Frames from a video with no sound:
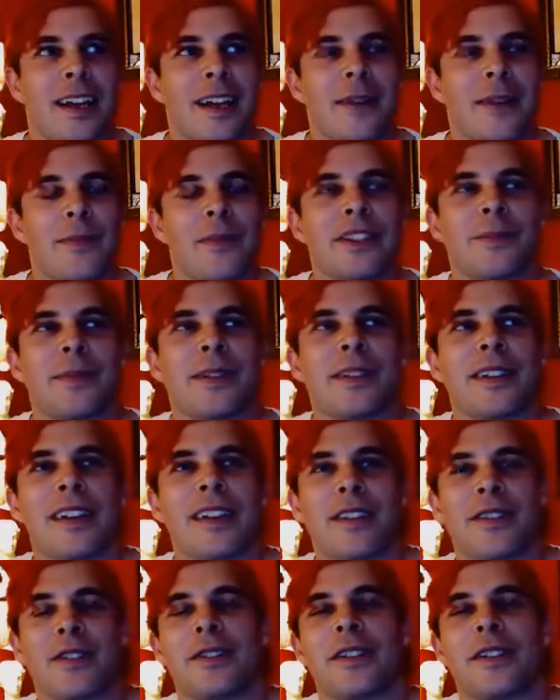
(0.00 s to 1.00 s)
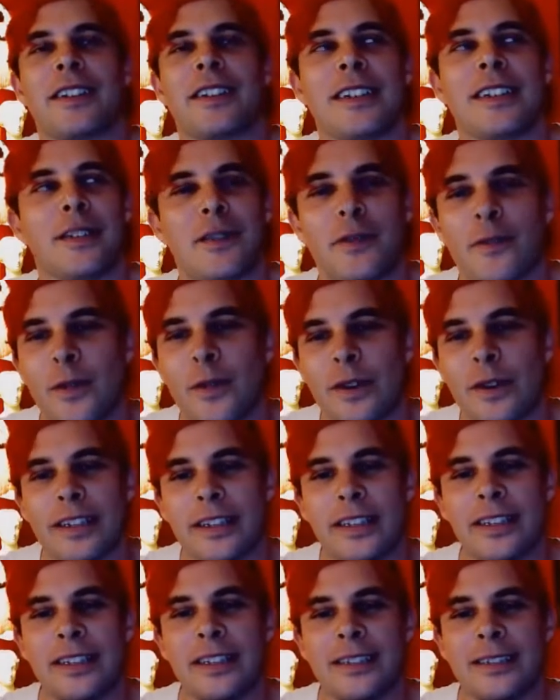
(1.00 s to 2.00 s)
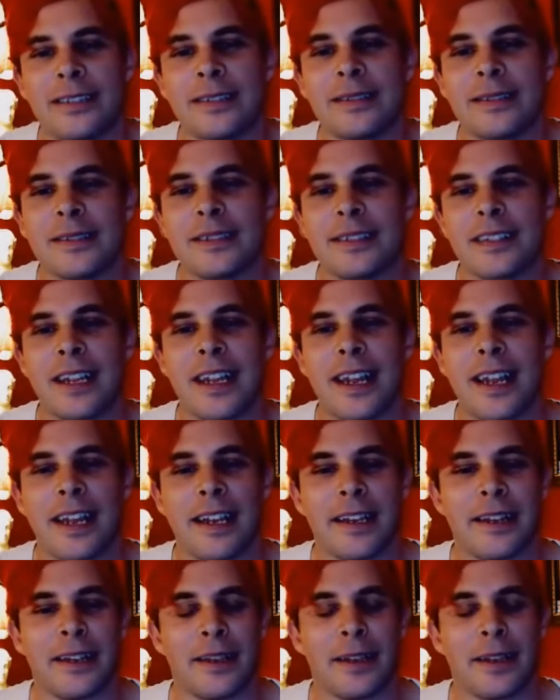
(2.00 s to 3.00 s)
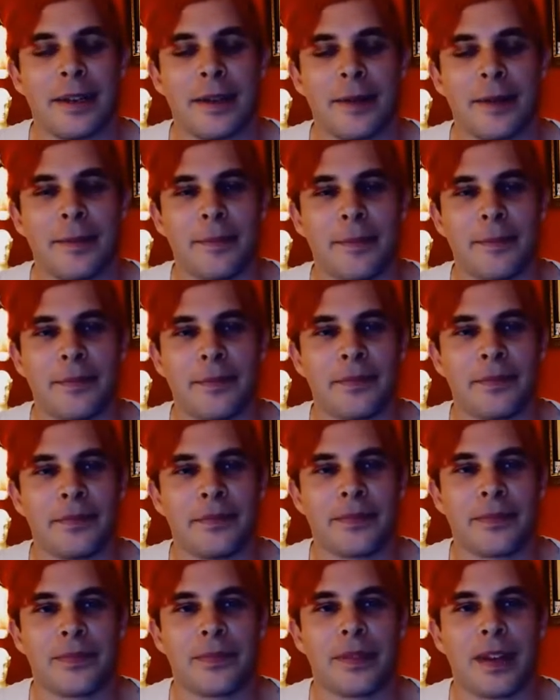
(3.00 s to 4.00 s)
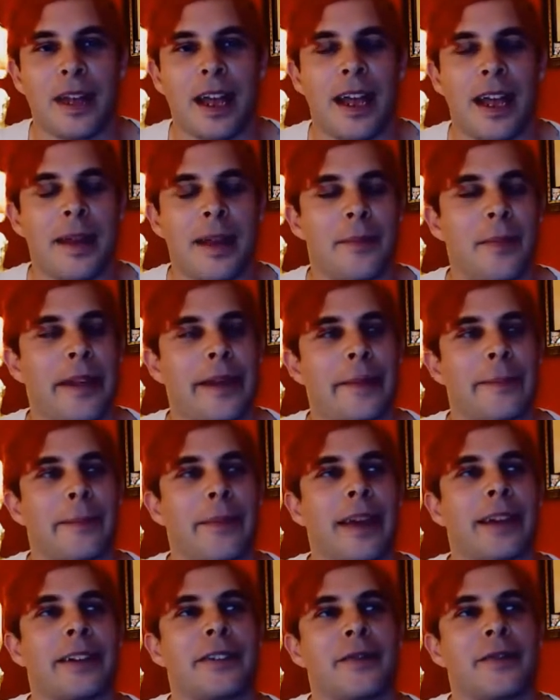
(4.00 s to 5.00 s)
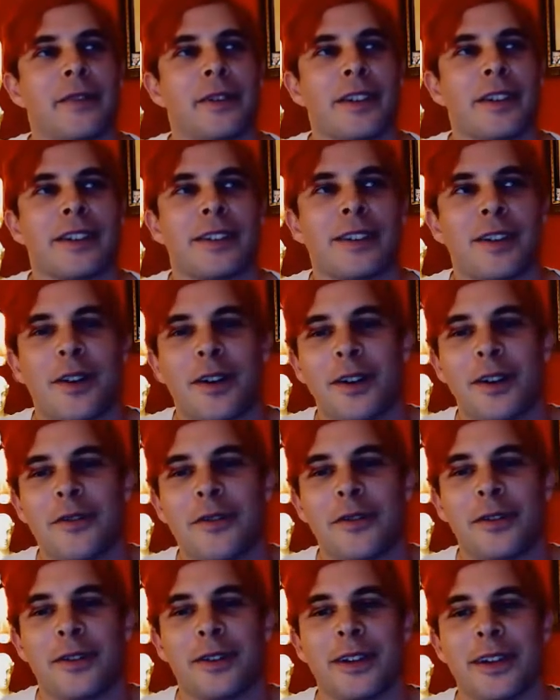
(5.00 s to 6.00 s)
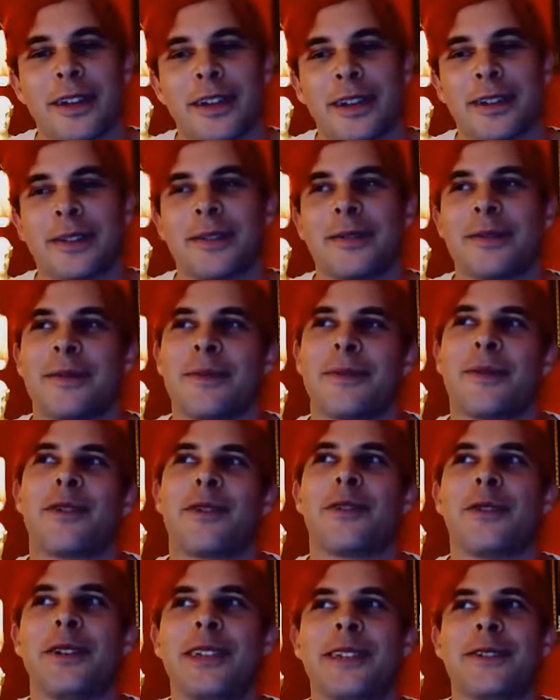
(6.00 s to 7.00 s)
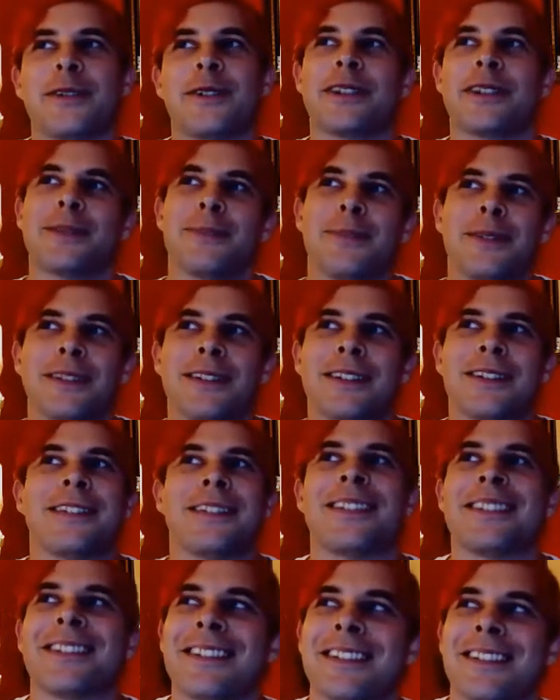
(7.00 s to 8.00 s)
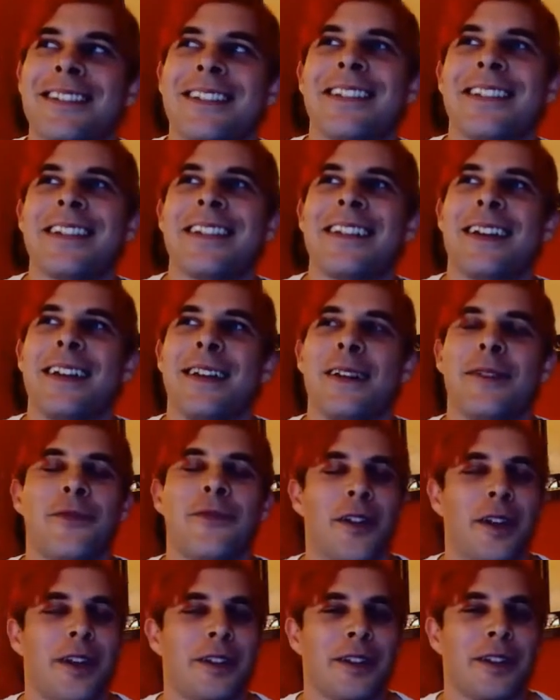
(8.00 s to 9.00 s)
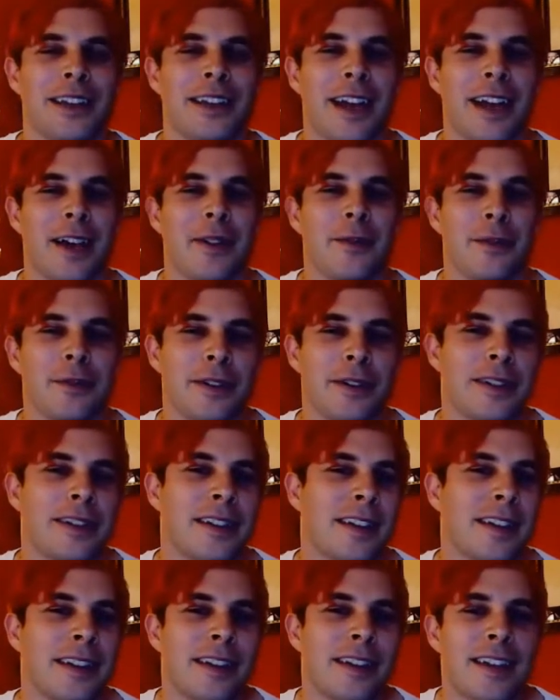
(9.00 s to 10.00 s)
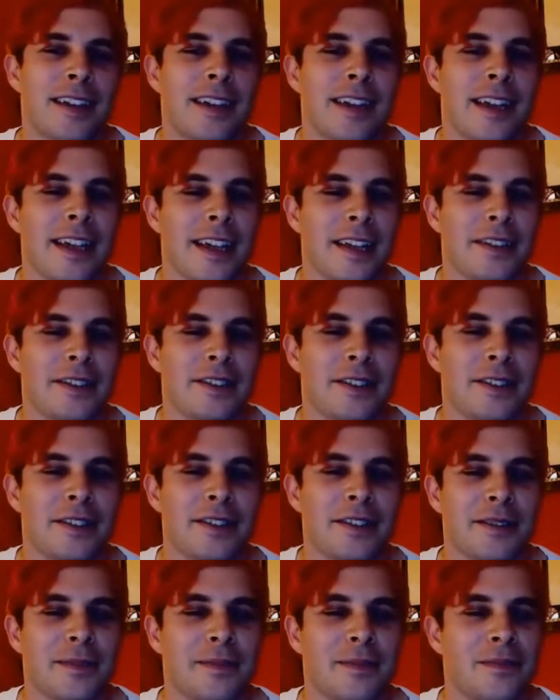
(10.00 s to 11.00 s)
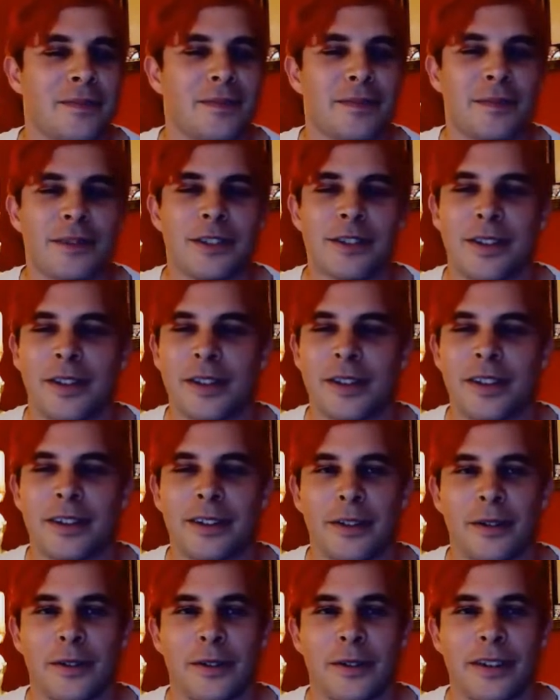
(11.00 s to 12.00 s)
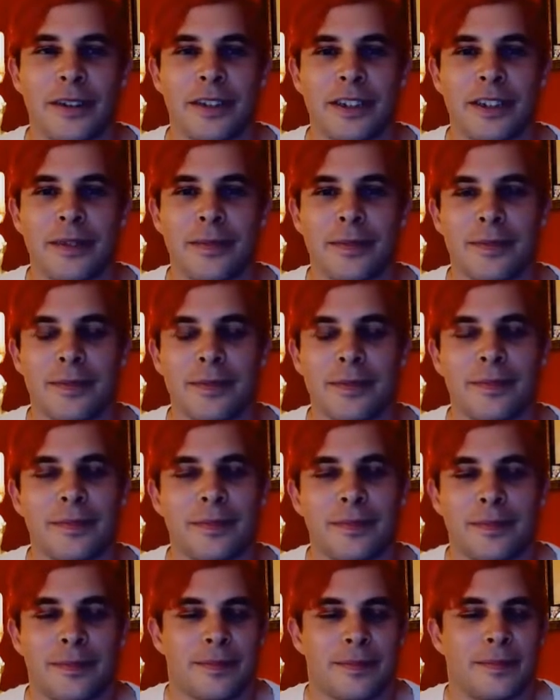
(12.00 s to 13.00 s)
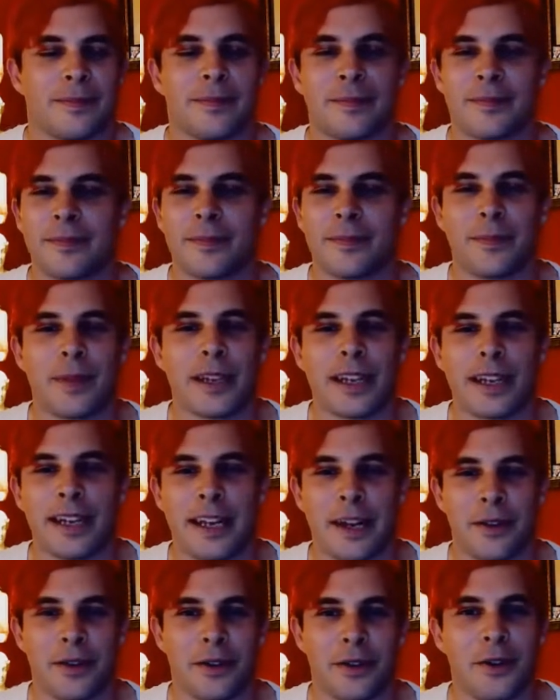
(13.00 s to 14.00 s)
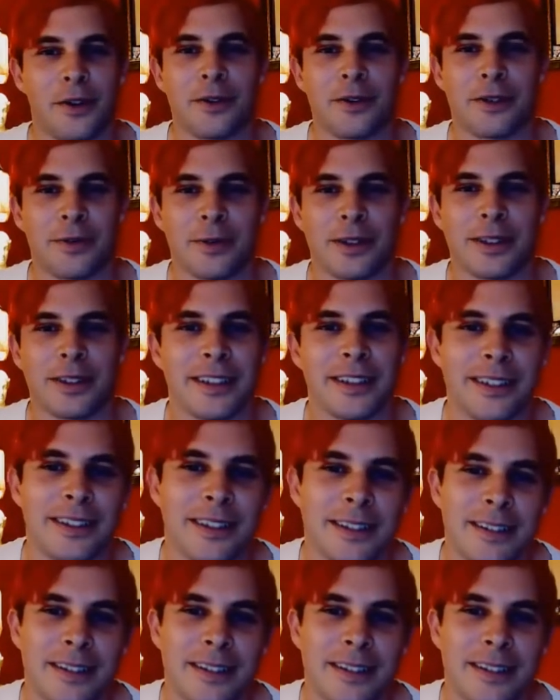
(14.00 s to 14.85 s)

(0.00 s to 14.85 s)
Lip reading: must have been like 13 or 14, and I had like begged for a guitar for like 3 Christmases, and finally got one, and just started learning, just picking out notes really.